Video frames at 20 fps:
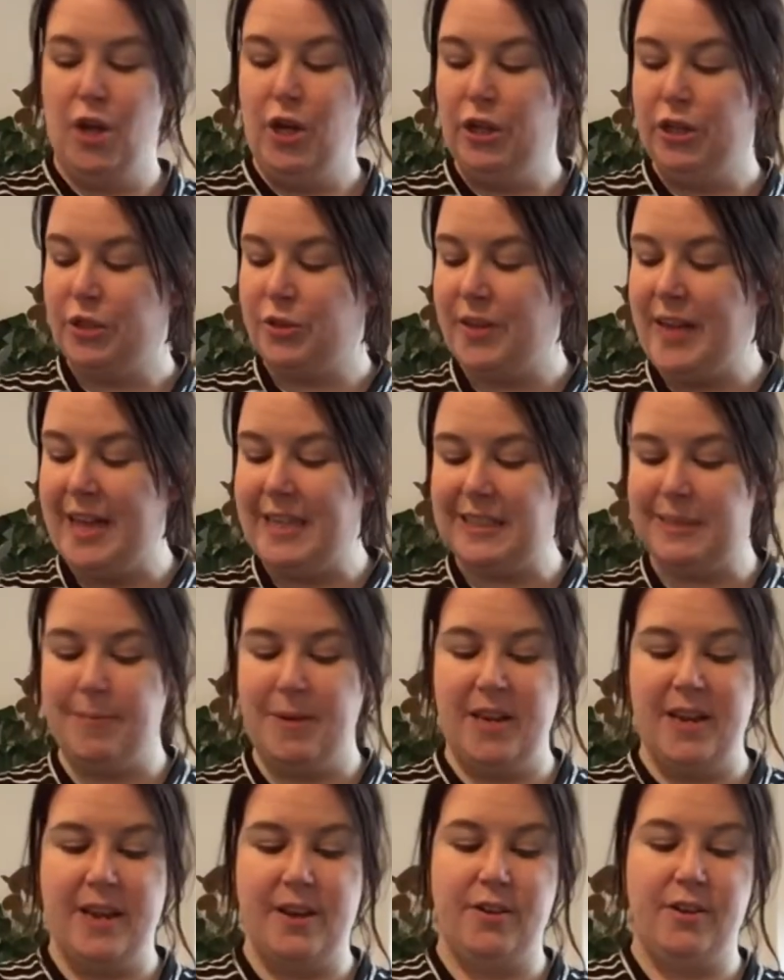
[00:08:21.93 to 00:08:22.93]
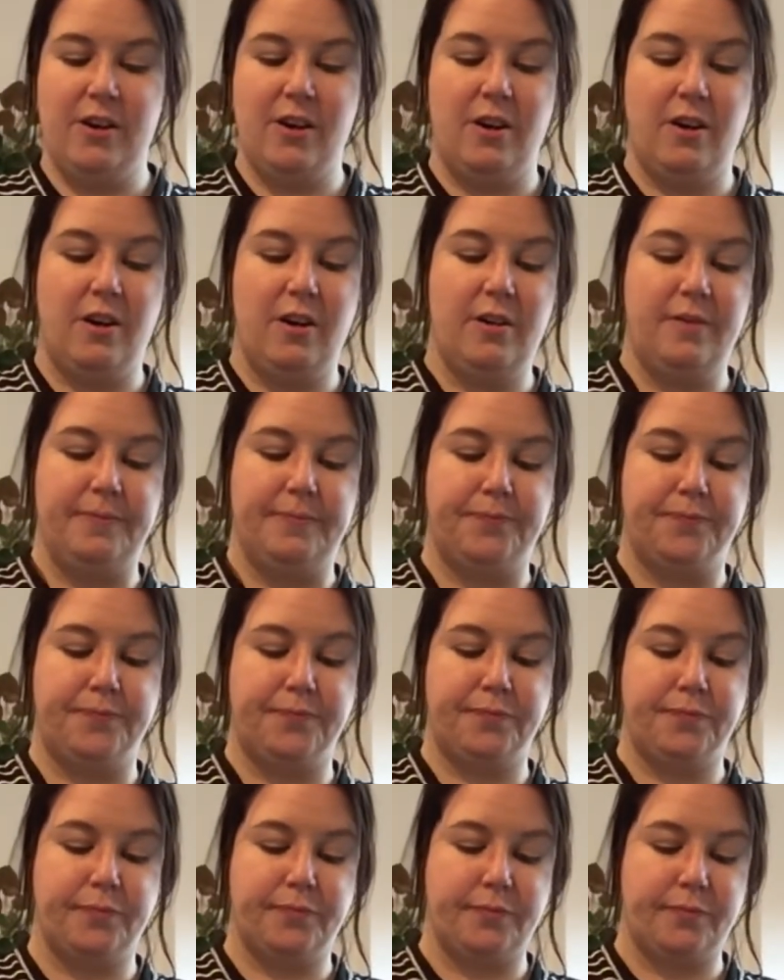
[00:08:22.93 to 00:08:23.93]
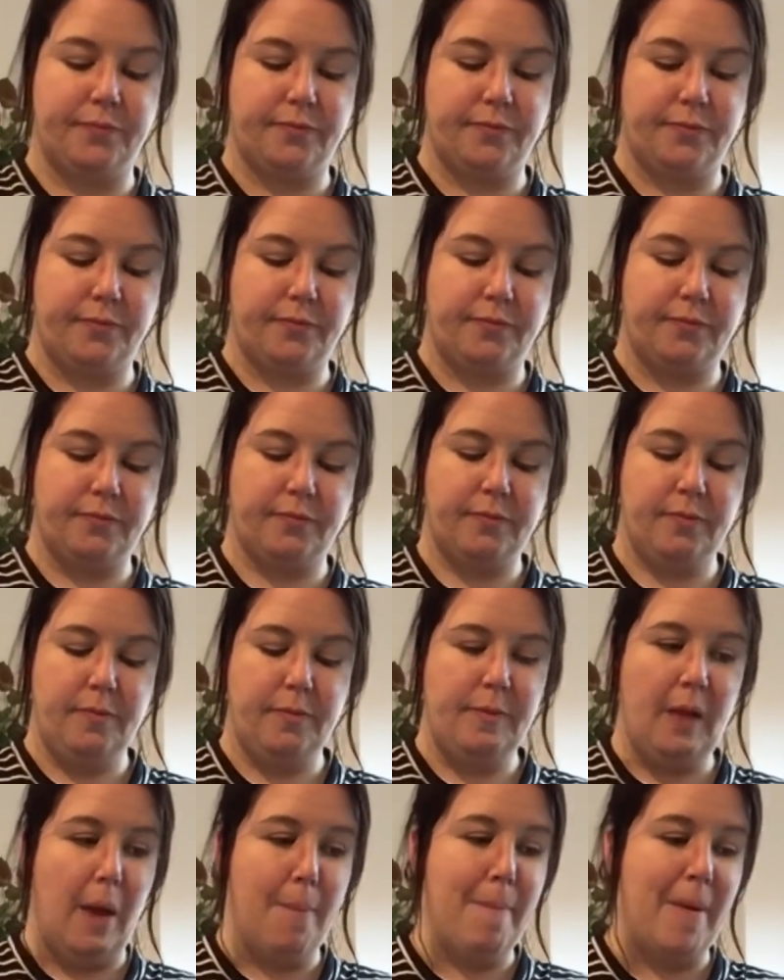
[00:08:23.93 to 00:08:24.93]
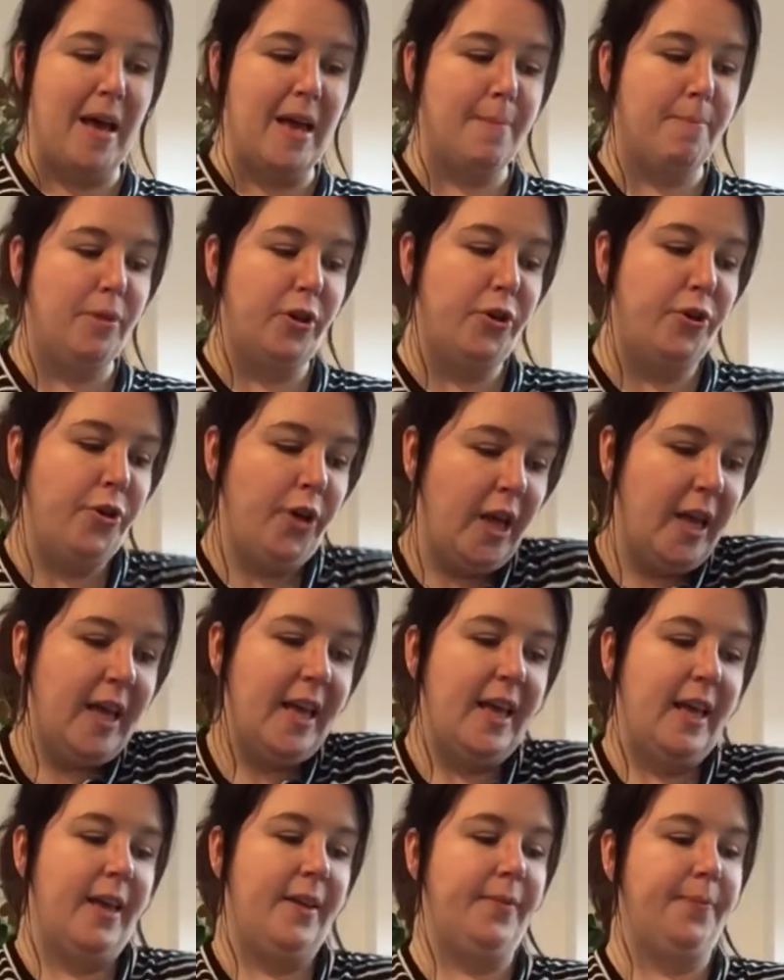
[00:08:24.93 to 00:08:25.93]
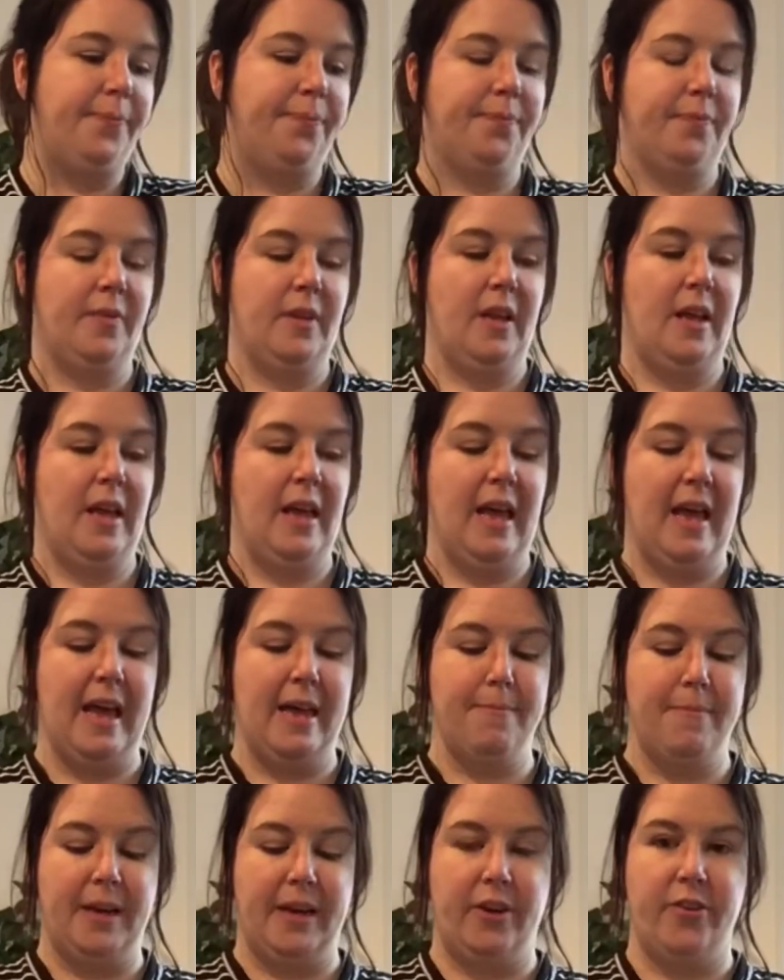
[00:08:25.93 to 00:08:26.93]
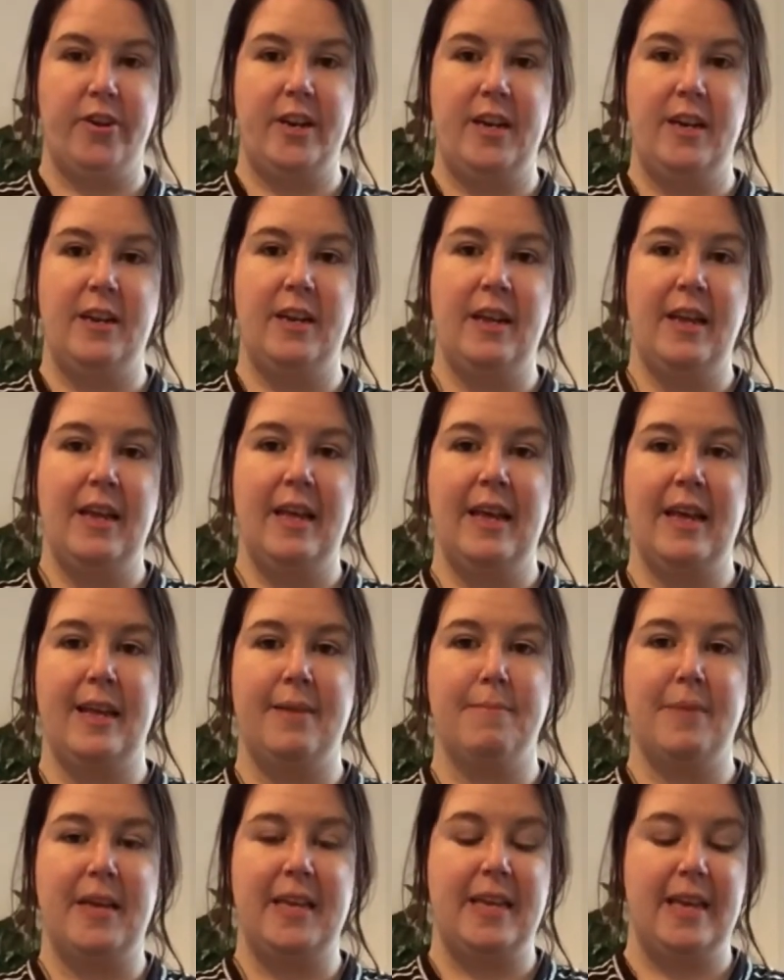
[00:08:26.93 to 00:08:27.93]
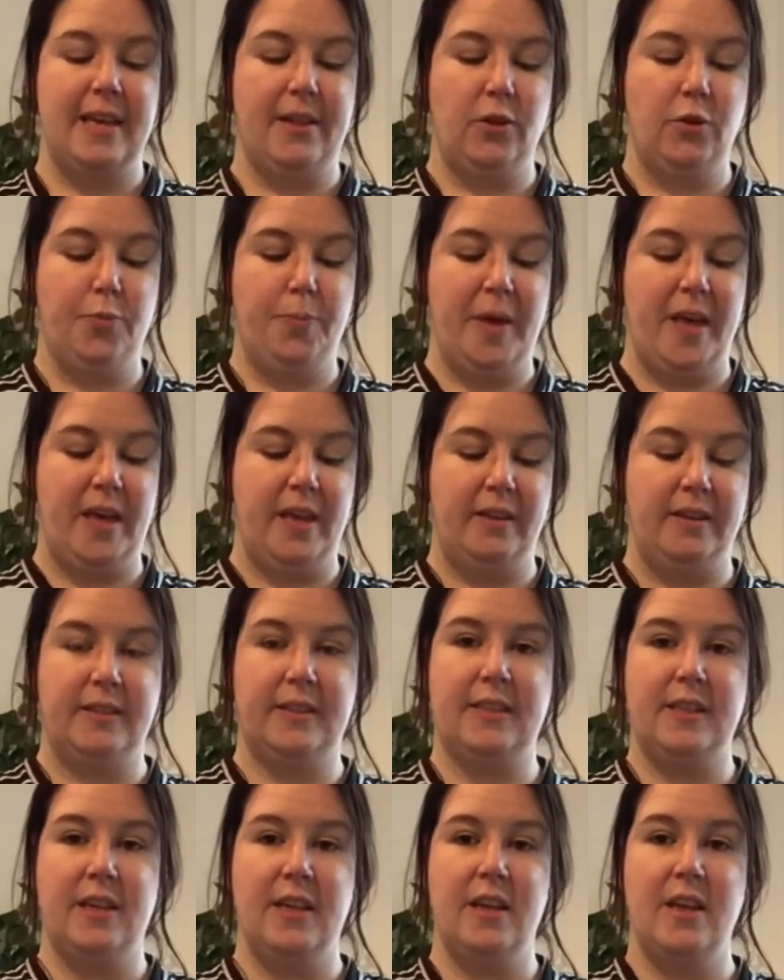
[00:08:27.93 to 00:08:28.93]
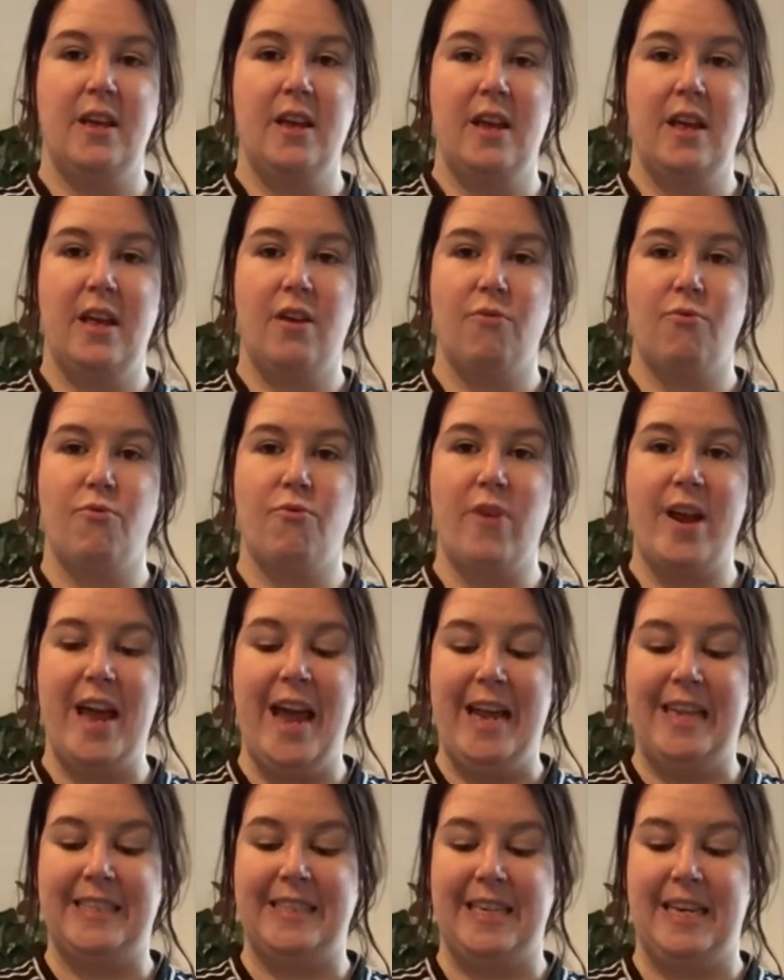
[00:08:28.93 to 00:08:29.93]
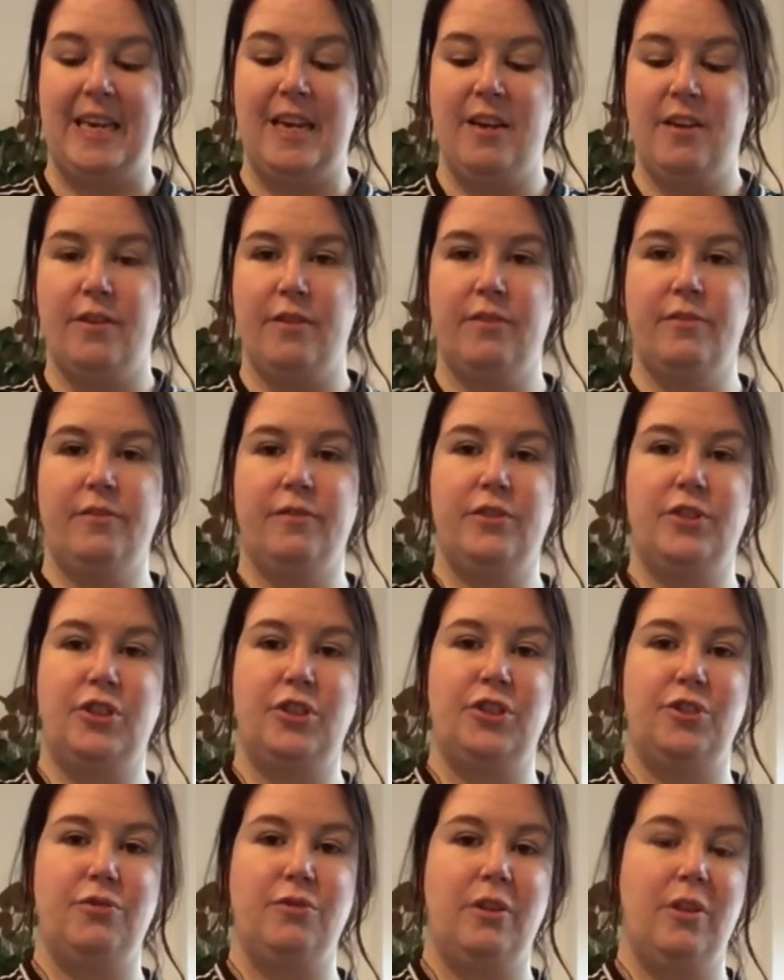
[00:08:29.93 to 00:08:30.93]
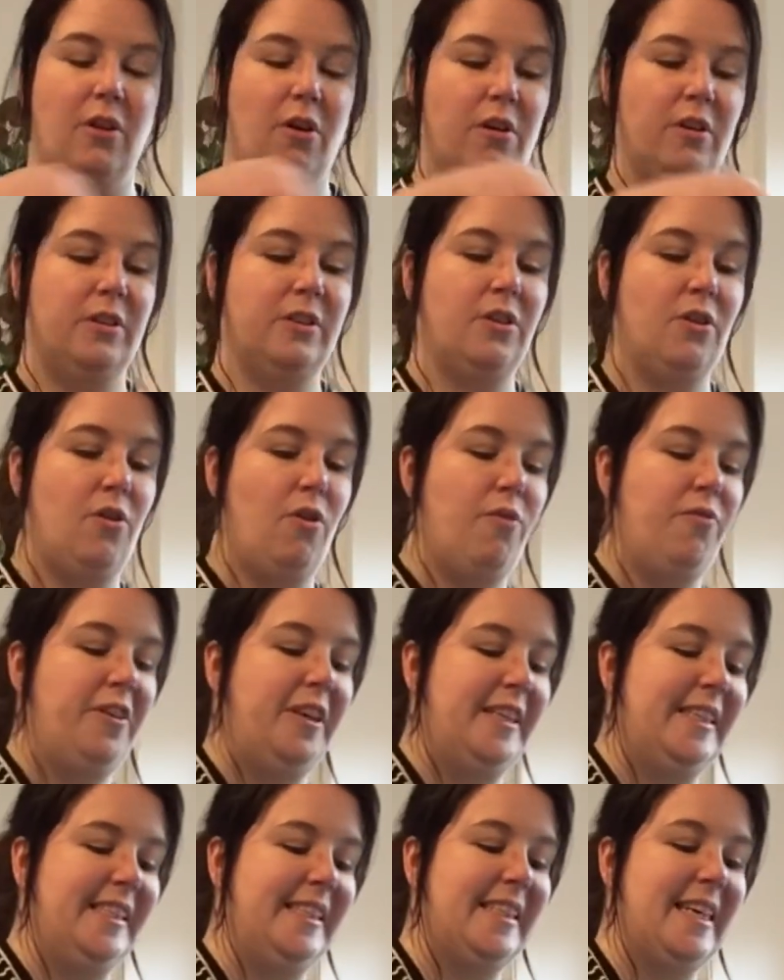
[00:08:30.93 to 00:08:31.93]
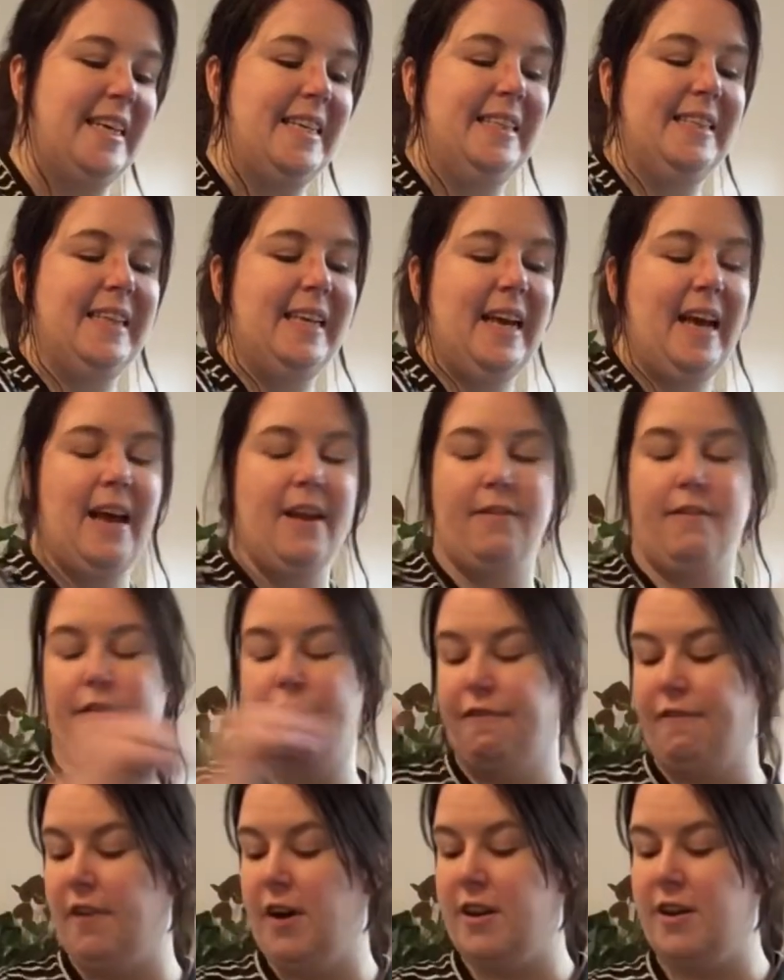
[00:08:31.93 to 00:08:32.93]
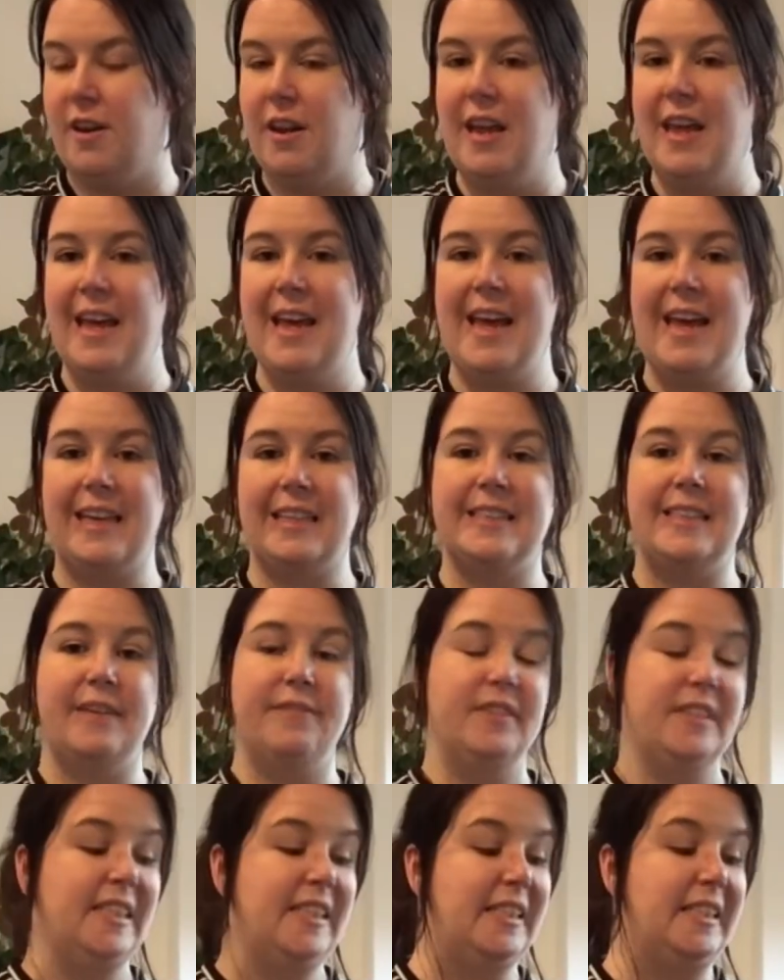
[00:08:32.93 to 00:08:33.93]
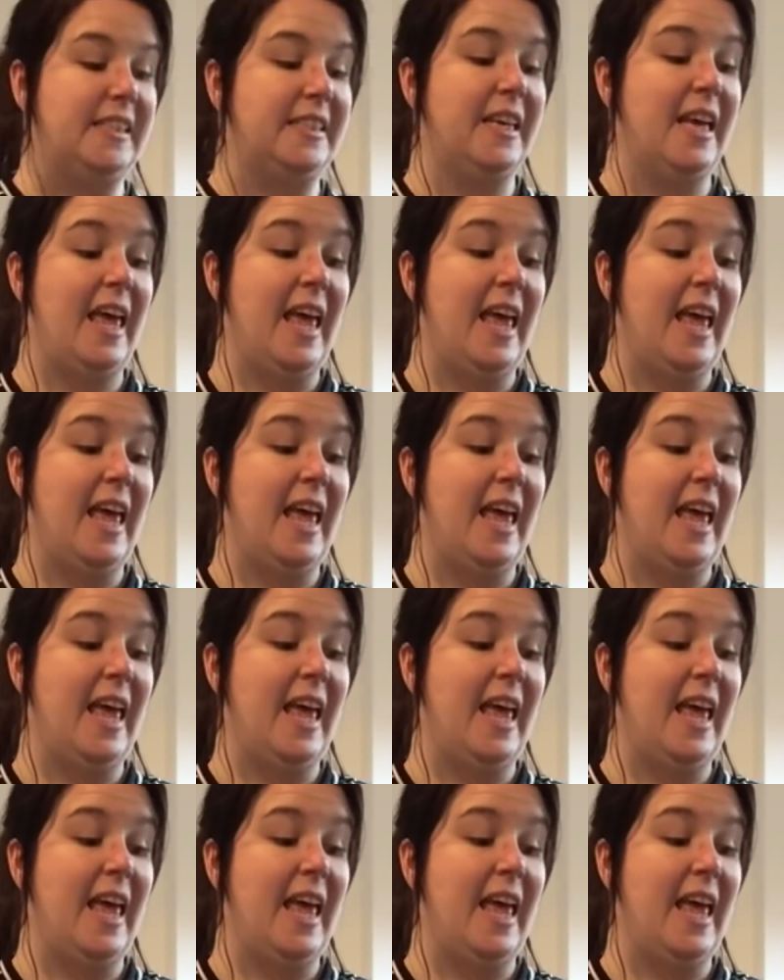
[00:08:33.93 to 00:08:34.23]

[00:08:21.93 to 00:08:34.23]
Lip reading: So that's me now got my blue and my green and my yellow paint ready to do lots of exciting and fun activities.